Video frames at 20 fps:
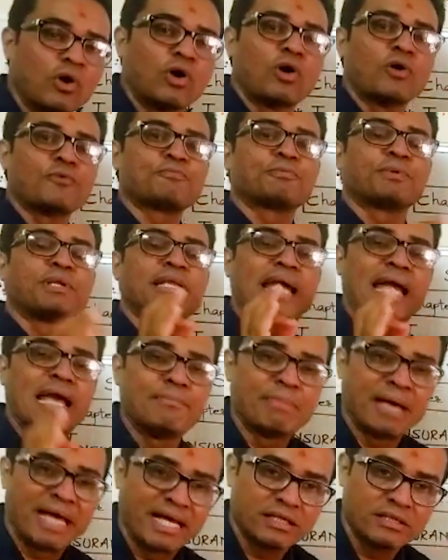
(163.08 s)
of
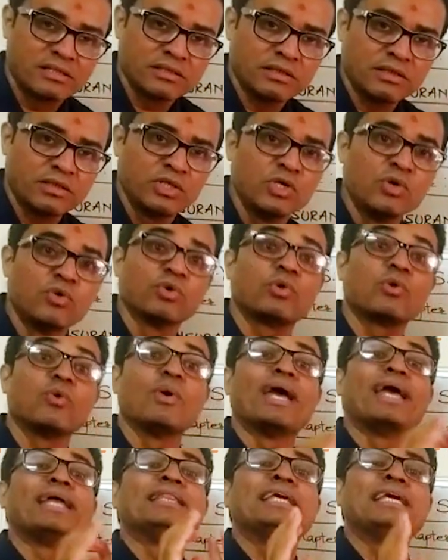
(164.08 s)
damage due to
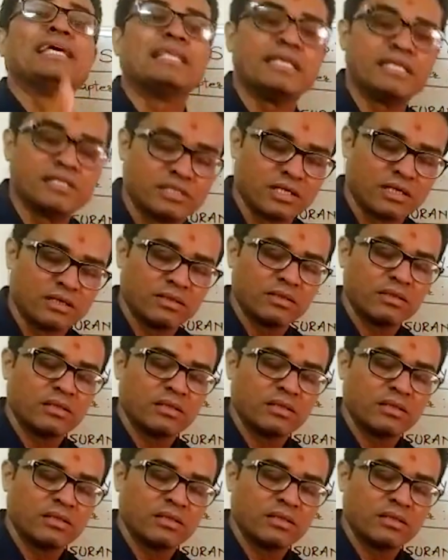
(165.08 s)
any reason.